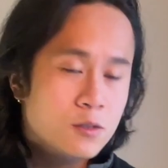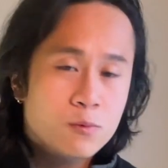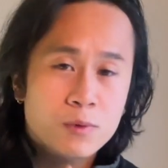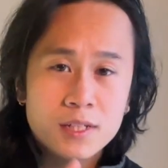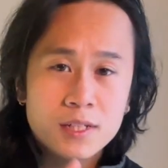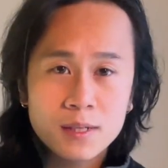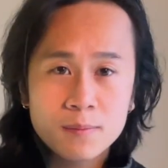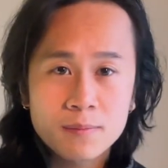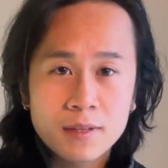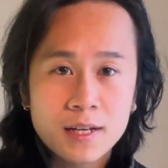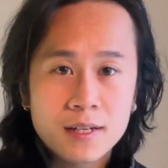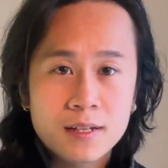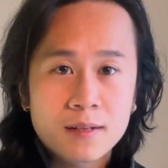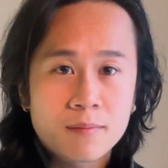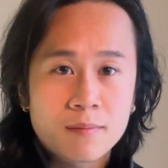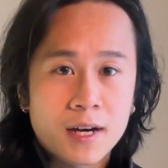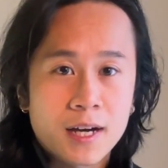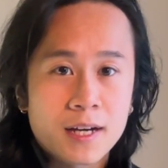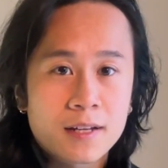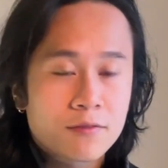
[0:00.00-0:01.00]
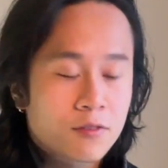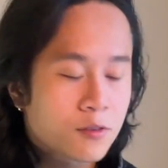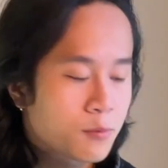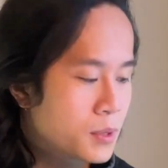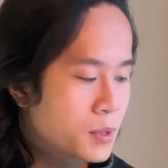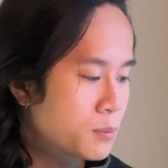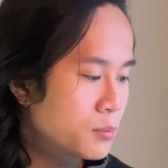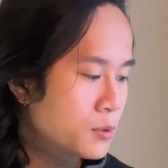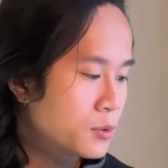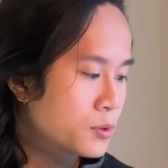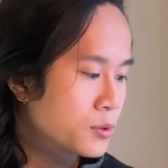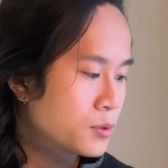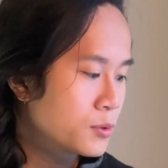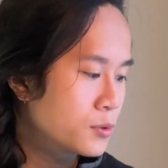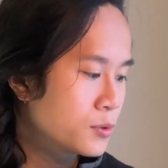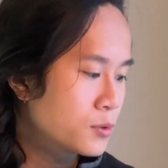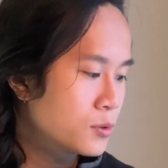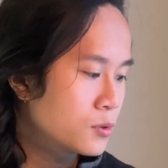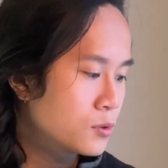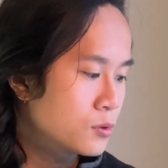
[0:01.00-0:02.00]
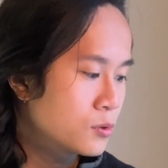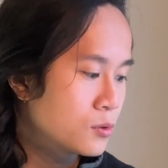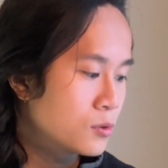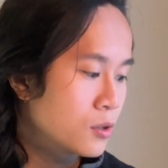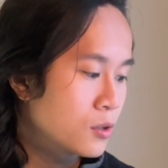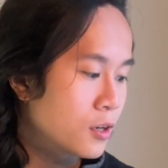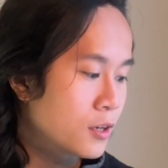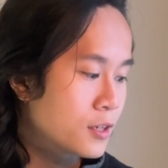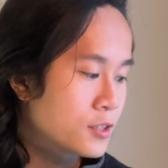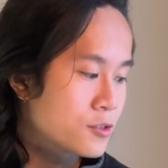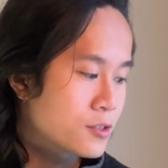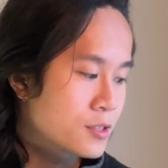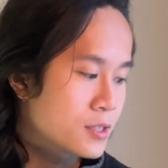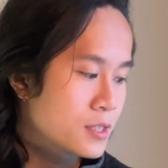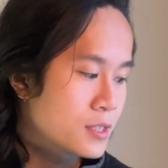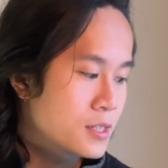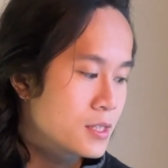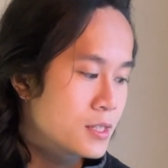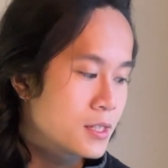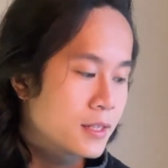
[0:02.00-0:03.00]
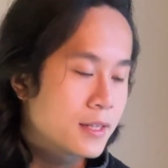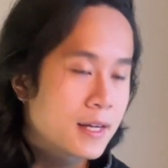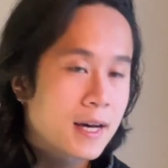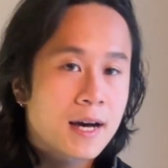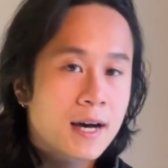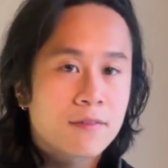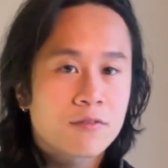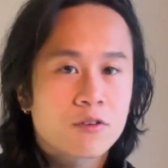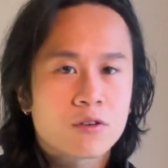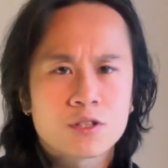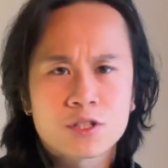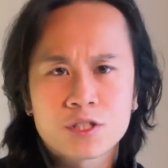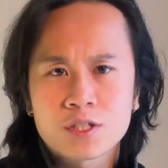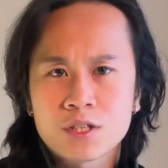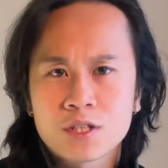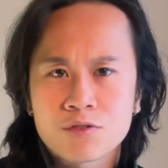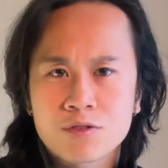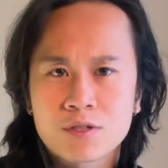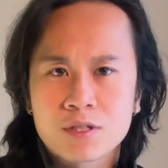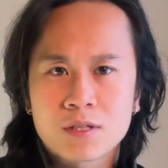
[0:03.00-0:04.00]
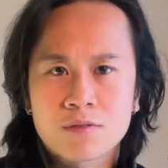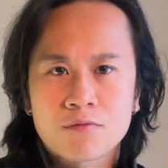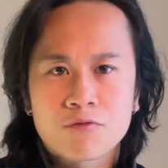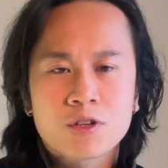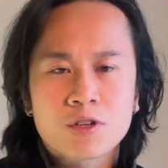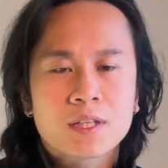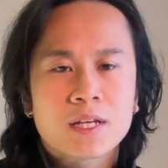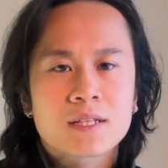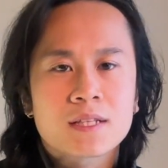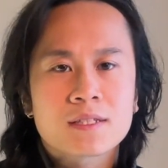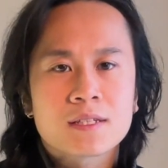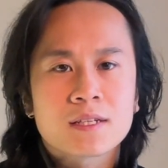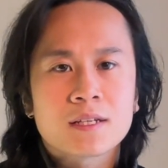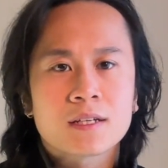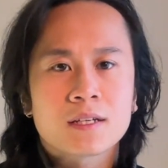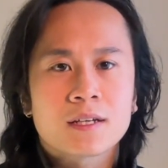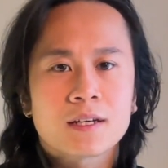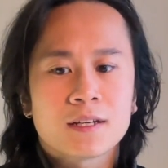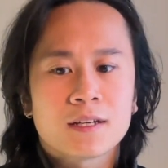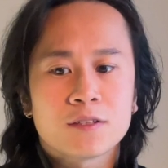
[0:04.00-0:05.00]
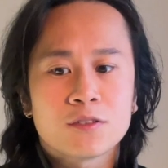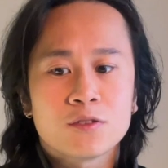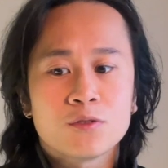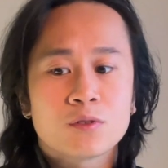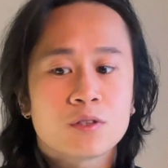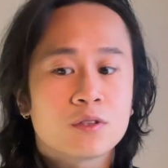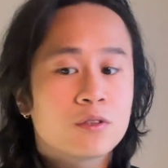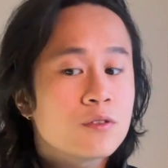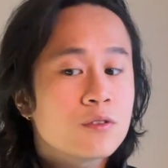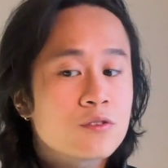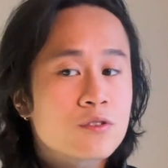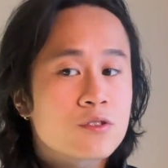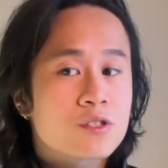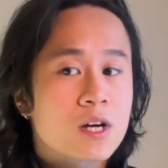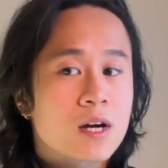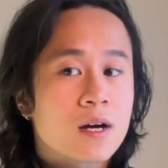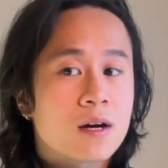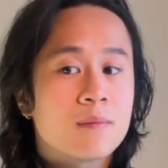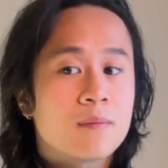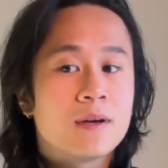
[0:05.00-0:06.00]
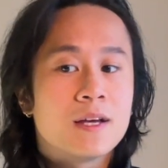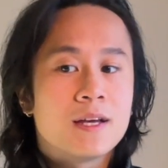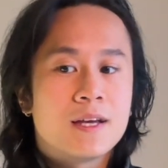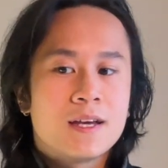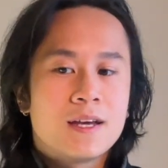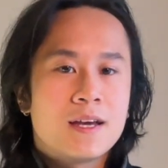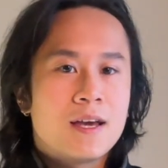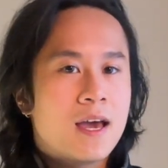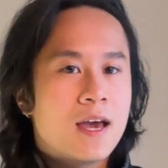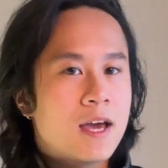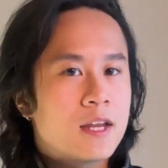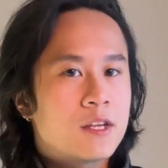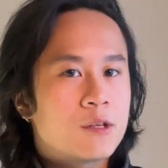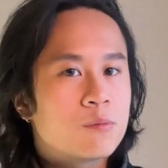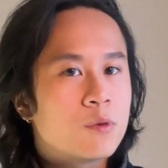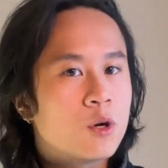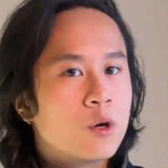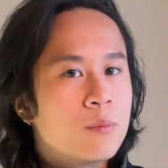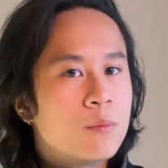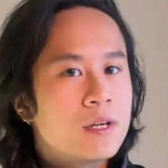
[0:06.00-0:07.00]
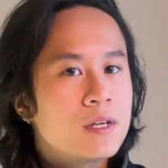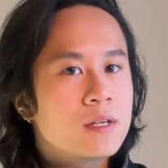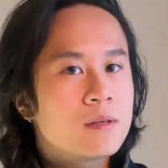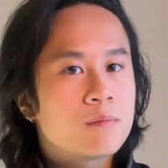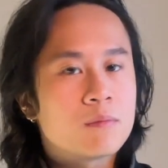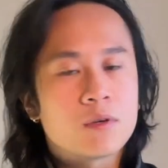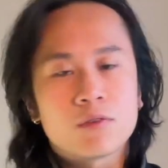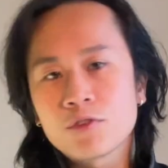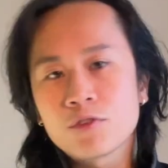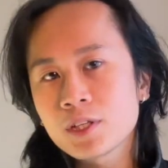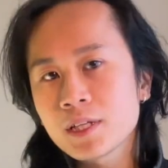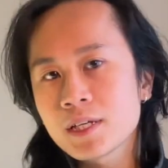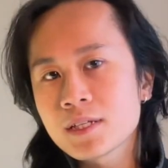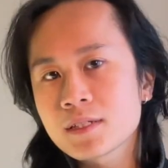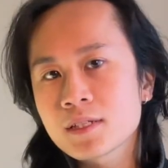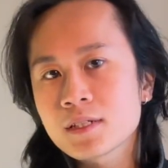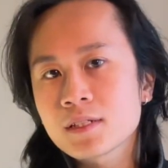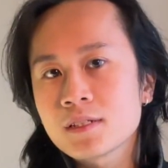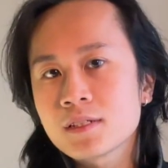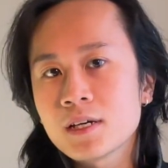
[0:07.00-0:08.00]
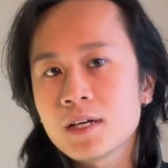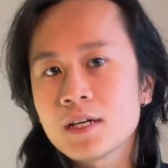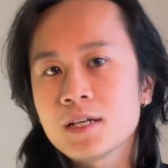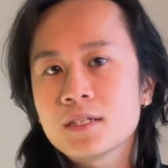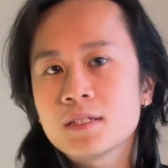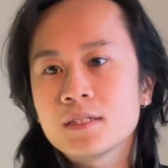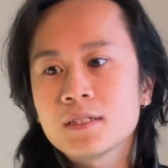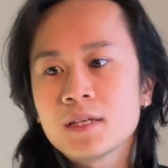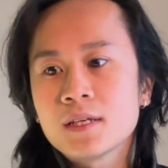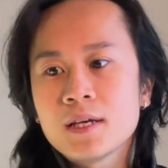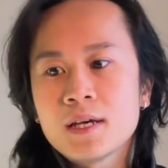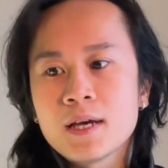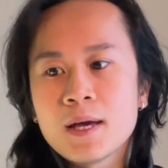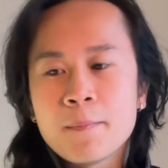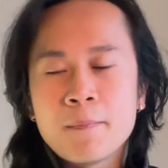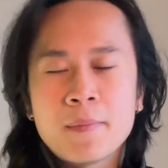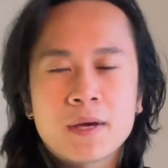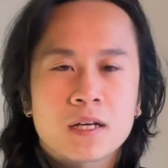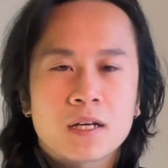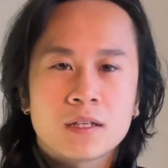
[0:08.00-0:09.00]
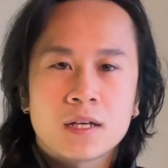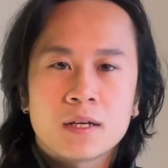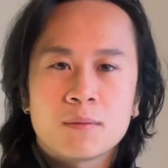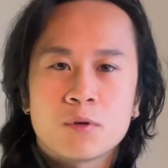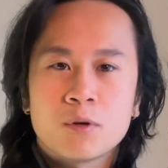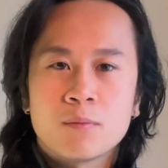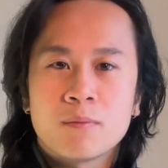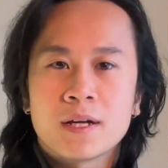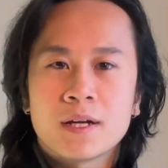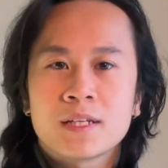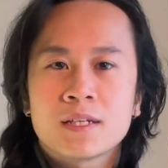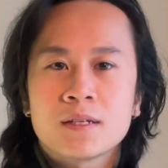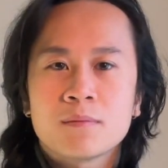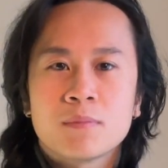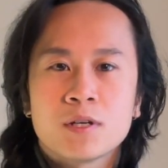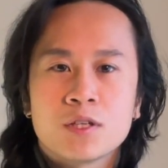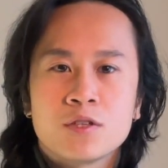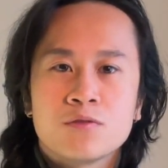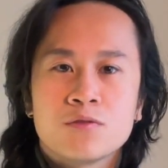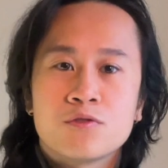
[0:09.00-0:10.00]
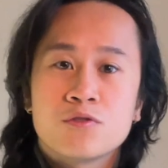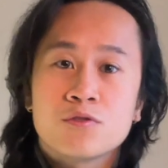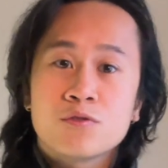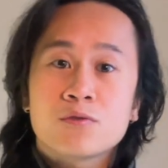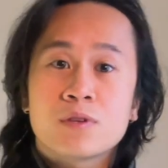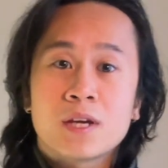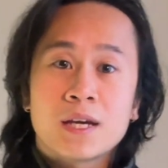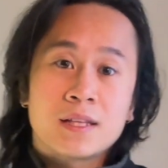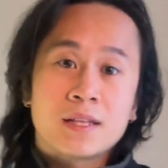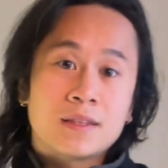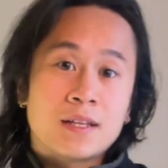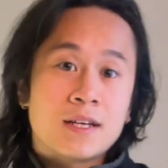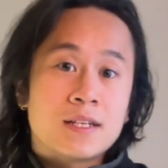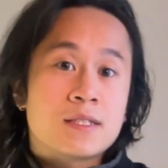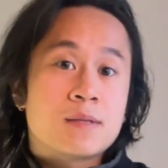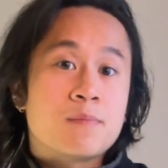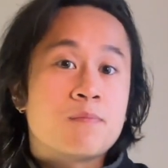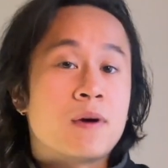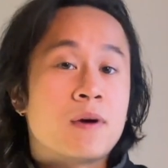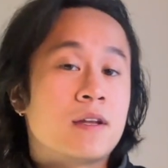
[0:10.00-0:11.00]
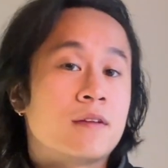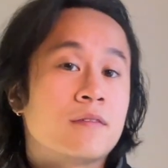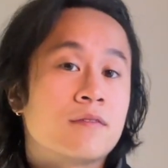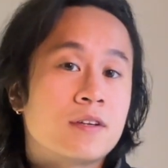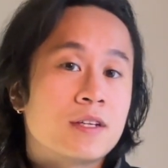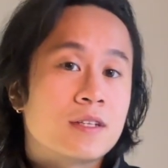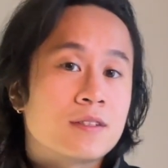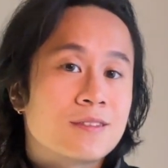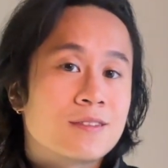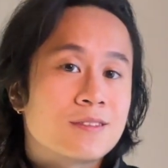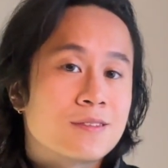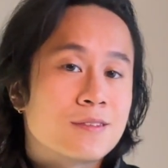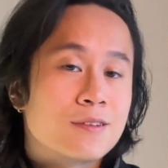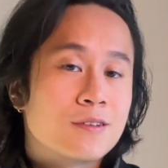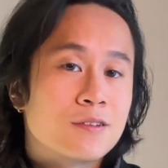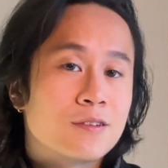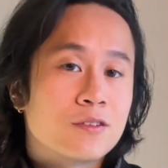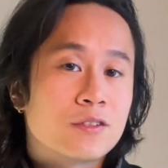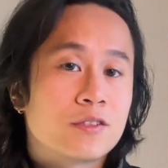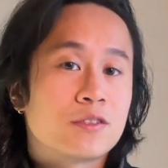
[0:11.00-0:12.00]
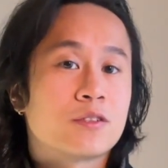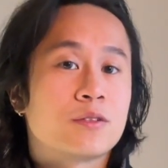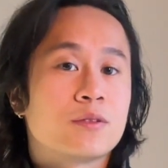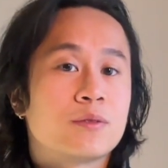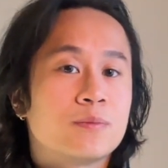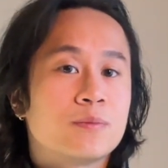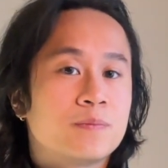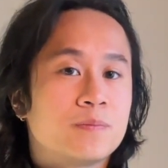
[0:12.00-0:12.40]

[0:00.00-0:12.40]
want to keep that in mind for people who are interested in the DAF or just interested in freelancing. You could lose your job any moment, but freelancing does make a lot more money, but you do get less benefits. So